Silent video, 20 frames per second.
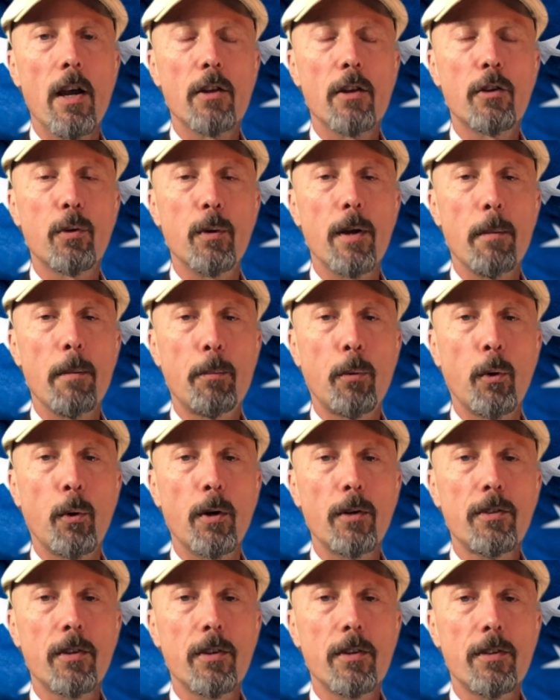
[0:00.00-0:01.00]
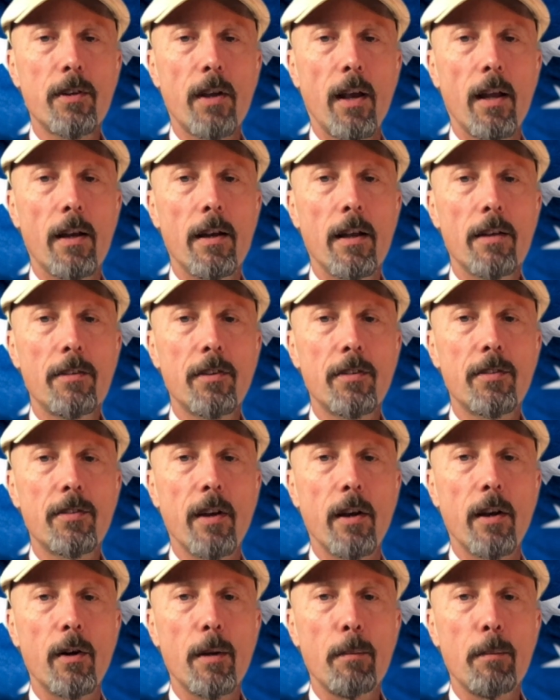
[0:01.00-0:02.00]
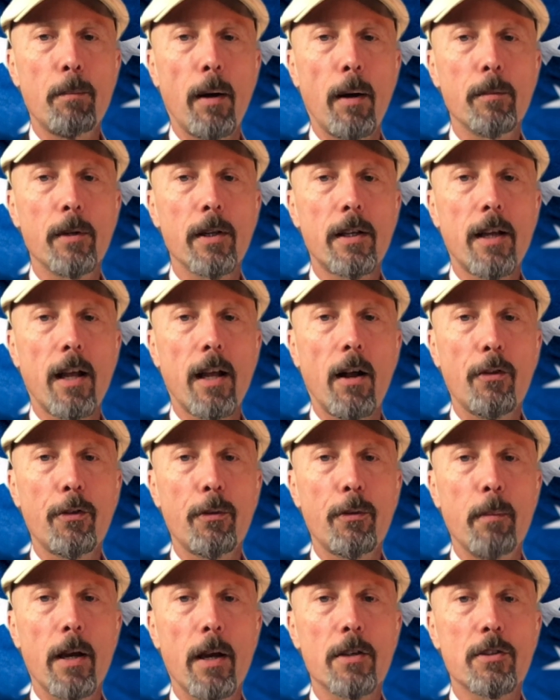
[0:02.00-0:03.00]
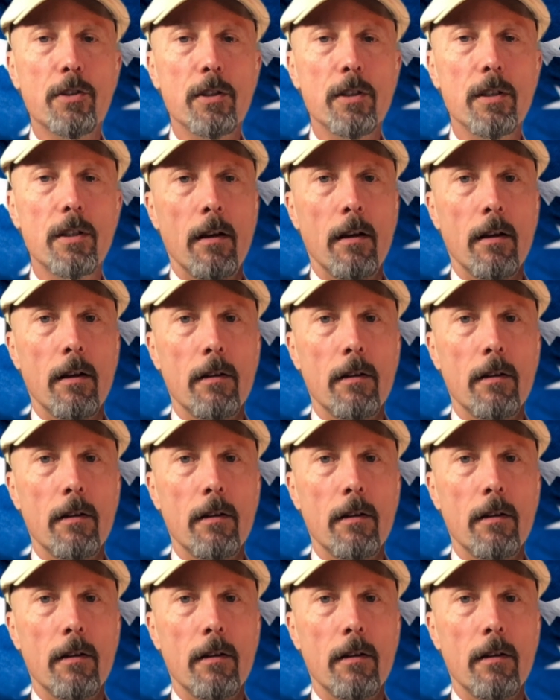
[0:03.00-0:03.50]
to an important and necessary public health measure.